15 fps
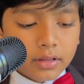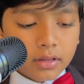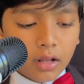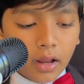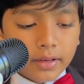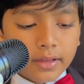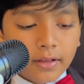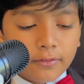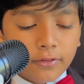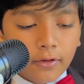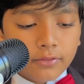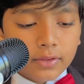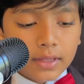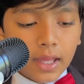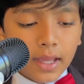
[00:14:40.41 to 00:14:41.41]

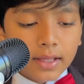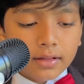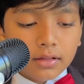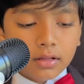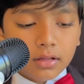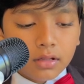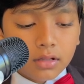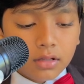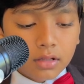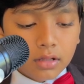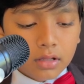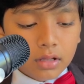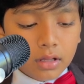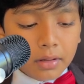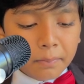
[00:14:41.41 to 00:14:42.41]
1958
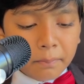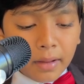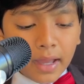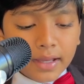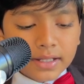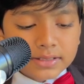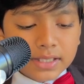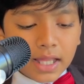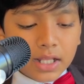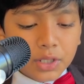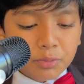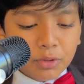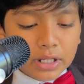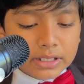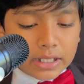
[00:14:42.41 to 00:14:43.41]

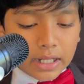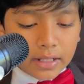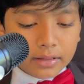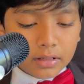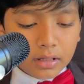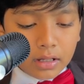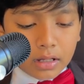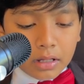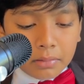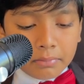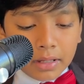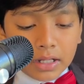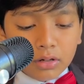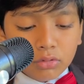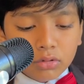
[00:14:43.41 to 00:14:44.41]
Pakistan's president,
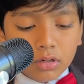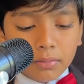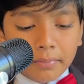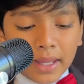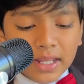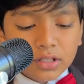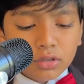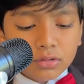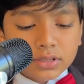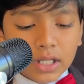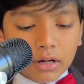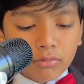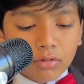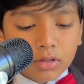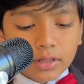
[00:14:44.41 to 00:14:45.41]
Major, uh, Major
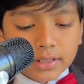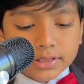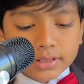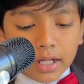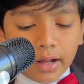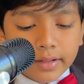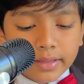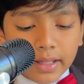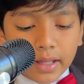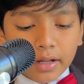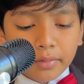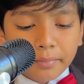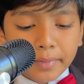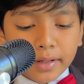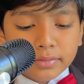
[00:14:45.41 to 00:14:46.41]
General
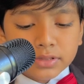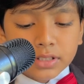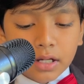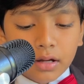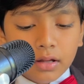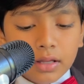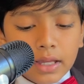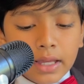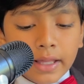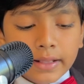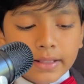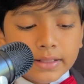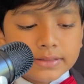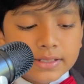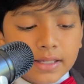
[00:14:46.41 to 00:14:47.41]
Iskandar Mirza,
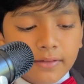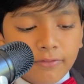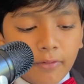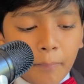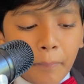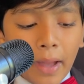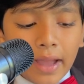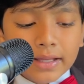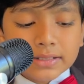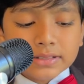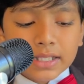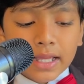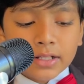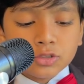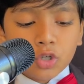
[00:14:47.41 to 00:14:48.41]
and the chief of
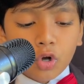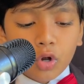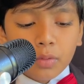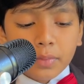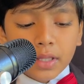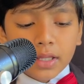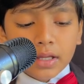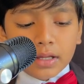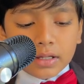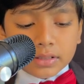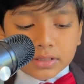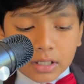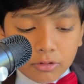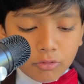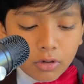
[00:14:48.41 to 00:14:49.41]
Pakistan's army,
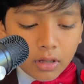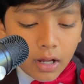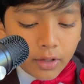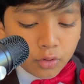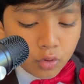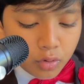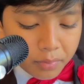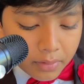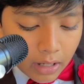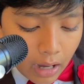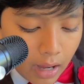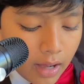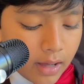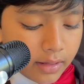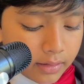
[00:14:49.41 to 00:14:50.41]
General Ayub
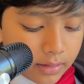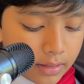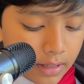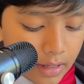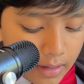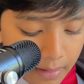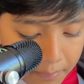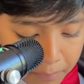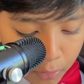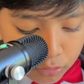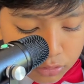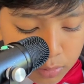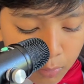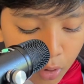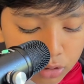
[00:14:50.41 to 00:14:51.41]
Khan,
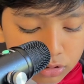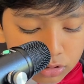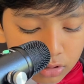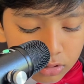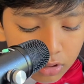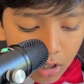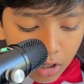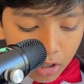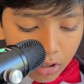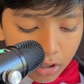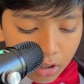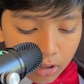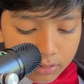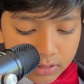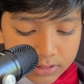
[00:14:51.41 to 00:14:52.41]
imposed martial
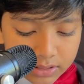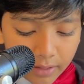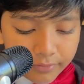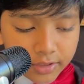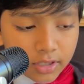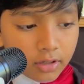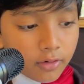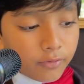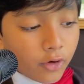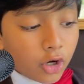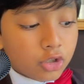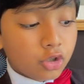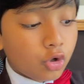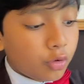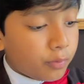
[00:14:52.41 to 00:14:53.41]
law on the 7th of
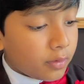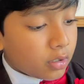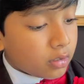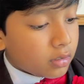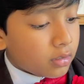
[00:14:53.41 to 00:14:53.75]
October.